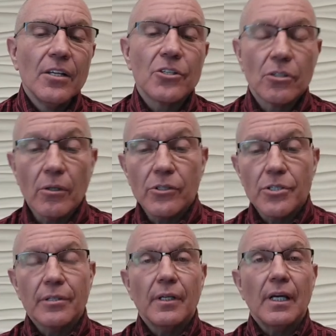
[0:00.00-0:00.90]

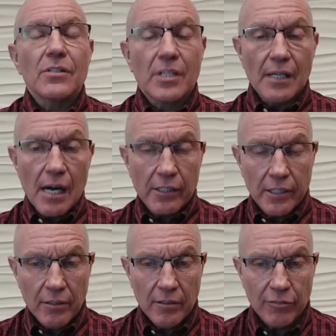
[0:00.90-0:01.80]
Schultz is
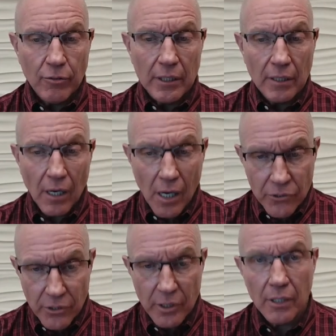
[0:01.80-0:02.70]
calling for an
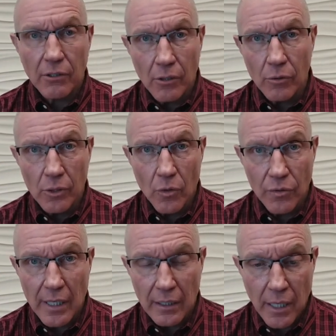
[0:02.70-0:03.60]
alternate UU
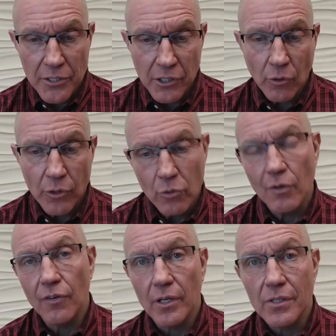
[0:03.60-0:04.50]
theological
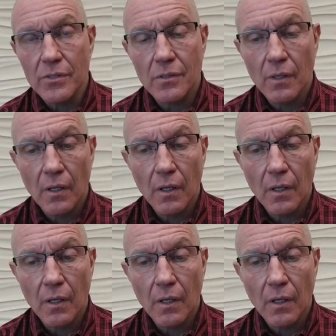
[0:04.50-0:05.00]
universe